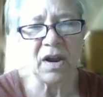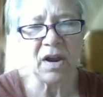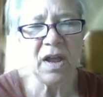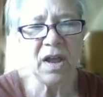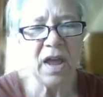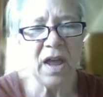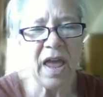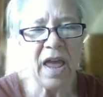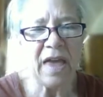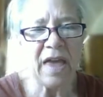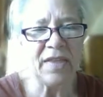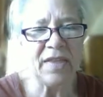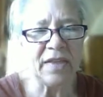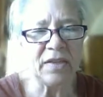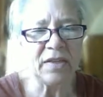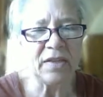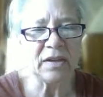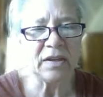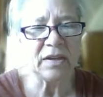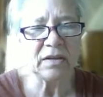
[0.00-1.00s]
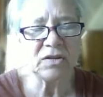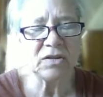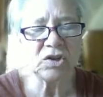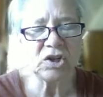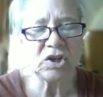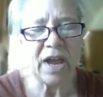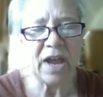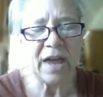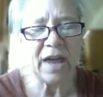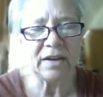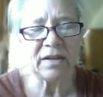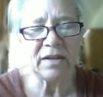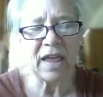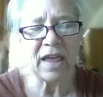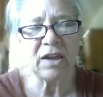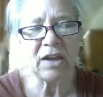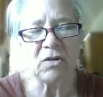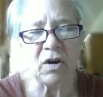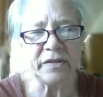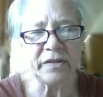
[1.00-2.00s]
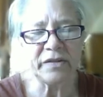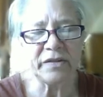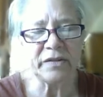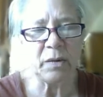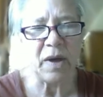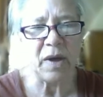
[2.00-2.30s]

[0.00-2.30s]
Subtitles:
and then the chat, they can also ask